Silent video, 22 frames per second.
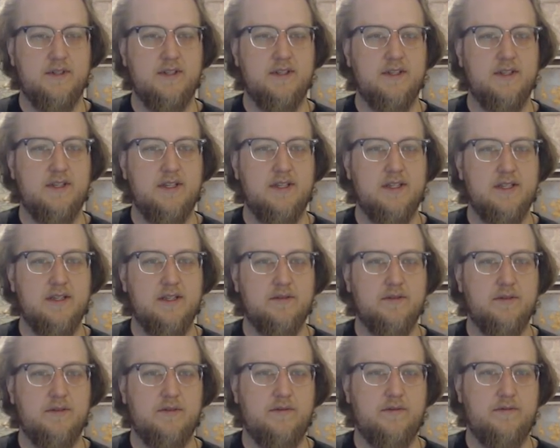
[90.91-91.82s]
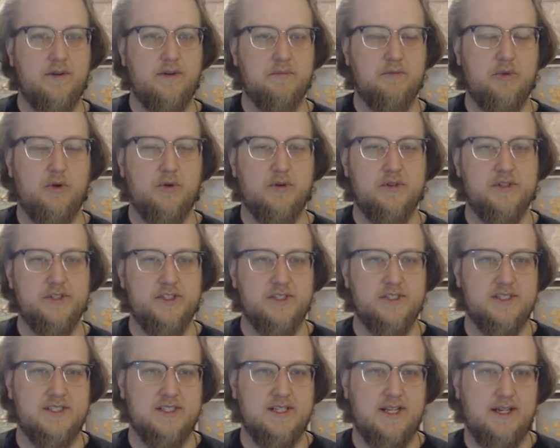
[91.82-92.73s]
the front porch
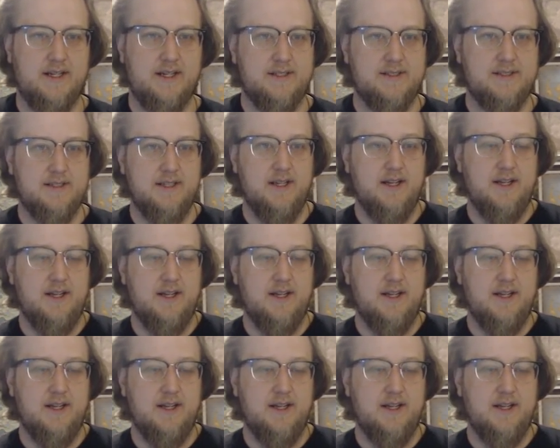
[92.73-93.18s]
snacks.